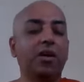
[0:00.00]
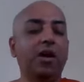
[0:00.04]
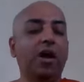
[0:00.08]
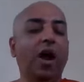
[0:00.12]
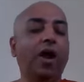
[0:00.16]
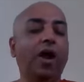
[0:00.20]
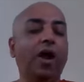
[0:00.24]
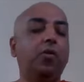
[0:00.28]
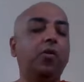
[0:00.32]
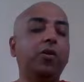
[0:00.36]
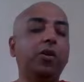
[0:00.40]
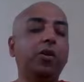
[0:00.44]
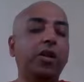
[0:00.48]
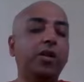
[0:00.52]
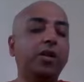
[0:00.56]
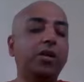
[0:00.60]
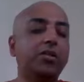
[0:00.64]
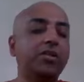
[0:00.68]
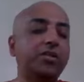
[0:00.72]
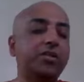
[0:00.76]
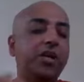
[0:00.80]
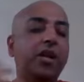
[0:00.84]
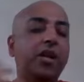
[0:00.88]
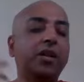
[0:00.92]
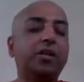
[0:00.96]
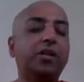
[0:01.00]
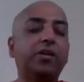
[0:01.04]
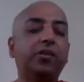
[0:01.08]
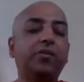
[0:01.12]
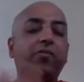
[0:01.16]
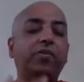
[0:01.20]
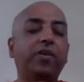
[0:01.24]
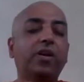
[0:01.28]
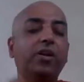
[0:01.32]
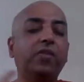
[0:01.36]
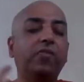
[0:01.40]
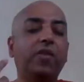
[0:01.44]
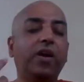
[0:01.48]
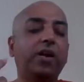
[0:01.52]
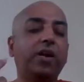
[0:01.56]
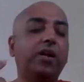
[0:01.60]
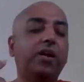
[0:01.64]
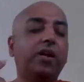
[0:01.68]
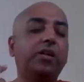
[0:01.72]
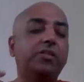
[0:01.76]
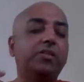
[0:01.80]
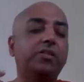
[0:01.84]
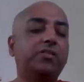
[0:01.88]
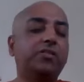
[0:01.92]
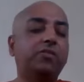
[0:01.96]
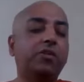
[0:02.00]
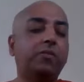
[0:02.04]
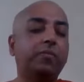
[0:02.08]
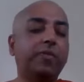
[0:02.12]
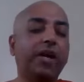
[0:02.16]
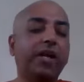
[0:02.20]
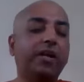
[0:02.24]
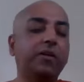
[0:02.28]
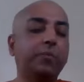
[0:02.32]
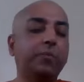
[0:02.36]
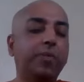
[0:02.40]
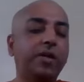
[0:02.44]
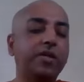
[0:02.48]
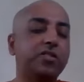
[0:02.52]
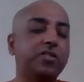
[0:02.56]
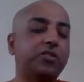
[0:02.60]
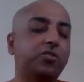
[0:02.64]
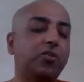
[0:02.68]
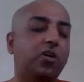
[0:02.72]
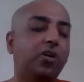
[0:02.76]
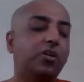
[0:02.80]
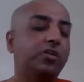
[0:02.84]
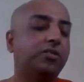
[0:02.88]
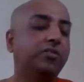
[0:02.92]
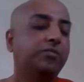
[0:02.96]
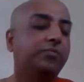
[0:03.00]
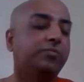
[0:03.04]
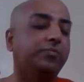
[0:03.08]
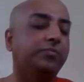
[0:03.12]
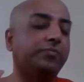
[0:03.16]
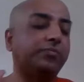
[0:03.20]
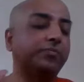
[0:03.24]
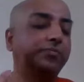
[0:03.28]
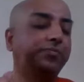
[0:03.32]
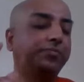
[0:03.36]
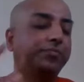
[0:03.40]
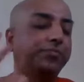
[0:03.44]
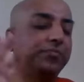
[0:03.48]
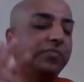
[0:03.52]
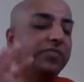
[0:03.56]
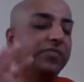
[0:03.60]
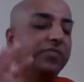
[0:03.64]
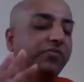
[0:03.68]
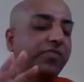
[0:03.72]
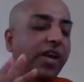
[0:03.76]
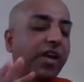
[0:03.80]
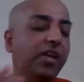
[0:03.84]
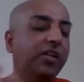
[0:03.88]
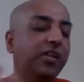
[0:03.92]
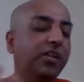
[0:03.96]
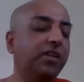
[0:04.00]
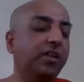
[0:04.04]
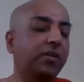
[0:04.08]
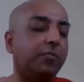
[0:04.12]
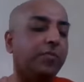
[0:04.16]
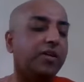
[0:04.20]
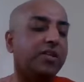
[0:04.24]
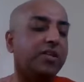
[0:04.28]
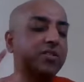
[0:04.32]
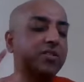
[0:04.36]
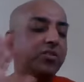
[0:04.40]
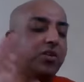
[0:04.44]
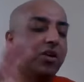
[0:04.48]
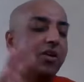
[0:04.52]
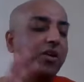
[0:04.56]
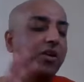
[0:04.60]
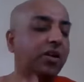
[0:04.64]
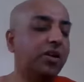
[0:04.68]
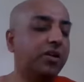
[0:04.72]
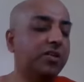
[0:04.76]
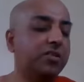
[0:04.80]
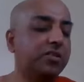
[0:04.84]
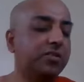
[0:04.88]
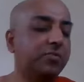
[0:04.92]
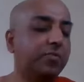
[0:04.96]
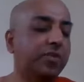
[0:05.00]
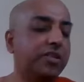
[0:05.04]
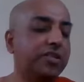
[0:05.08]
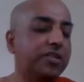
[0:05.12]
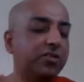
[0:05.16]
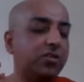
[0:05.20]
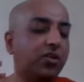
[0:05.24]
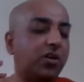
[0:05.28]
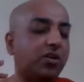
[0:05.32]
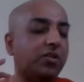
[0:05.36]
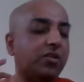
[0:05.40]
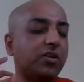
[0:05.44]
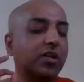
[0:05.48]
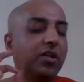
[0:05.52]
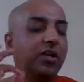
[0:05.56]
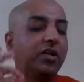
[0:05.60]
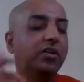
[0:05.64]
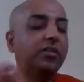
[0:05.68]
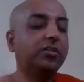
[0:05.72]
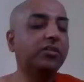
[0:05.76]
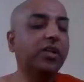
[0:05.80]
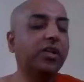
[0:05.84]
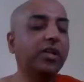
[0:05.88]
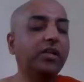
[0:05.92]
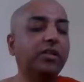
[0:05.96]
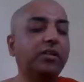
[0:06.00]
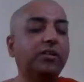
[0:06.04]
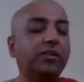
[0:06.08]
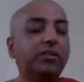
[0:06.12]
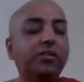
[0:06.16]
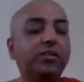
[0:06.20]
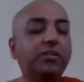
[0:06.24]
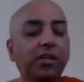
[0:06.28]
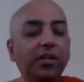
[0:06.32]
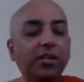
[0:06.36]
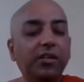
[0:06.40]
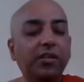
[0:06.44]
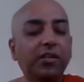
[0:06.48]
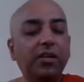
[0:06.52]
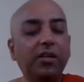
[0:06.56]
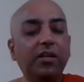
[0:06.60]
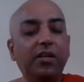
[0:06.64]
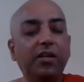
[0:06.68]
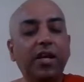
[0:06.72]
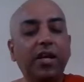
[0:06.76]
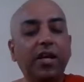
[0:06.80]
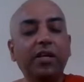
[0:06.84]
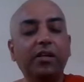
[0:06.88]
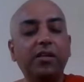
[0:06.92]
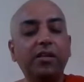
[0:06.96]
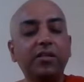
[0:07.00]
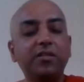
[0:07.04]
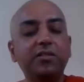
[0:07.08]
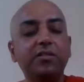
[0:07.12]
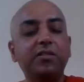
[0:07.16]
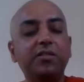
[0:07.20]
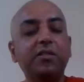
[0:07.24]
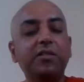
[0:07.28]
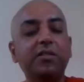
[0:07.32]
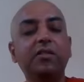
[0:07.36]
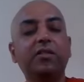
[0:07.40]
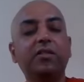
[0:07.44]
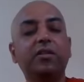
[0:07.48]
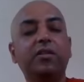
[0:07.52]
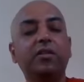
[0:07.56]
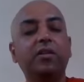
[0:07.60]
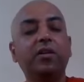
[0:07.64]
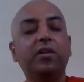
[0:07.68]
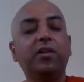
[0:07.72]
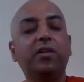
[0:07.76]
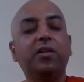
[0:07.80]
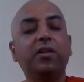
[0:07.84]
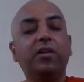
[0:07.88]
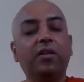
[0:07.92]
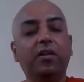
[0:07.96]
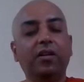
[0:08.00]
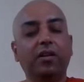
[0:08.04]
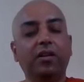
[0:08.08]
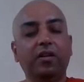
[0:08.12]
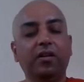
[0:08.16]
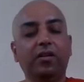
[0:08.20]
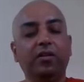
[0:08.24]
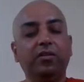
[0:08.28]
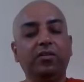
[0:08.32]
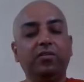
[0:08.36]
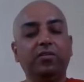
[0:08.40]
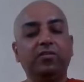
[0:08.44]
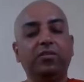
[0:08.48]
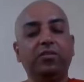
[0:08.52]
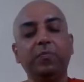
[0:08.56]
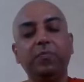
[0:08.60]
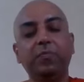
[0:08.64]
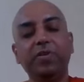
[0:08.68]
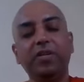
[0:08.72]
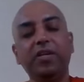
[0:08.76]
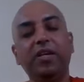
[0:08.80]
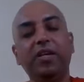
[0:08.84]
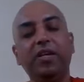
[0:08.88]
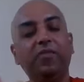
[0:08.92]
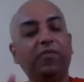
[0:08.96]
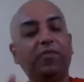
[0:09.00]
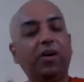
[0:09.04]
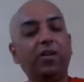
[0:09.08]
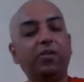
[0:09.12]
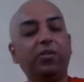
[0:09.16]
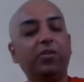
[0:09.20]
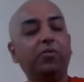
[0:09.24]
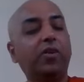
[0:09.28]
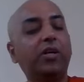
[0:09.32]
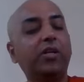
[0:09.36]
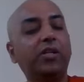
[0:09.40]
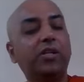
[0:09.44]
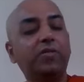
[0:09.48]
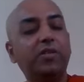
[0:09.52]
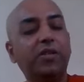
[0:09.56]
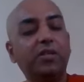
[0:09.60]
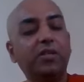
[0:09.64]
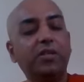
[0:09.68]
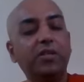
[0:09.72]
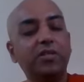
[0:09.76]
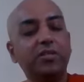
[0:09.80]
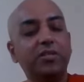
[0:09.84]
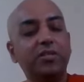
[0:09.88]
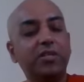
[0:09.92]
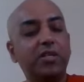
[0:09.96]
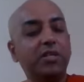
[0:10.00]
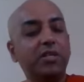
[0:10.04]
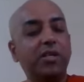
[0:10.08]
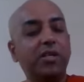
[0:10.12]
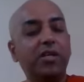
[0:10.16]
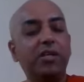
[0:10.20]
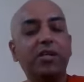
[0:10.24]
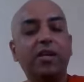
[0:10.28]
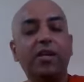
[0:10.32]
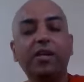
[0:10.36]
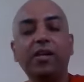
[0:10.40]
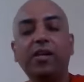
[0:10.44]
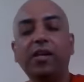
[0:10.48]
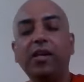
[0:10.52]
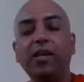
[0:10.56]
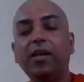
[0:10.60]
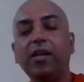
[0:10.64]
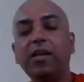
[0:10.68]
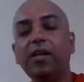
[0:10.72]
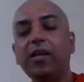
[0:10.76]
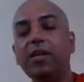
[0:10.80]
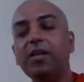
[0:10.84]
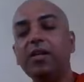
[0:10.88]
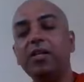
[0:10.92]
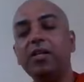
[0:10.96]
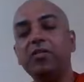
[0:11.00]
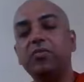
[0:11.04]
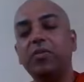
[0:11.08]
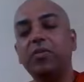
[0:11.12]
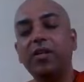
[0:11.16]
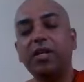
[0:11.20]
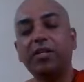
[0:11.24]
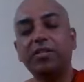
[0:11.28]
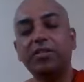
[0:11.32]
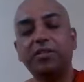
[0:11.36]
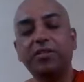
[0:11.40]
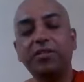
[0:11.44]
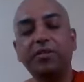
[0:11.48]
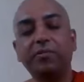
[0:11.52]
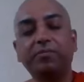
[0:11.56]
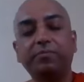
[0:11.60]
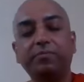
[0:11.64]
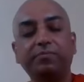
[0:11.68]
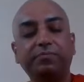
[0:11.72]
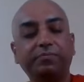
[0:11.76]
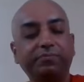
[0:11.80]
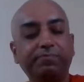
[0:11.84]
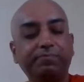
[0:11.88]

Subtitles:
I don't understand the different faculties of the mind based on faith and based on right thinking, right reasoning. Simply I follow whatever they say. Then again it is one extreme.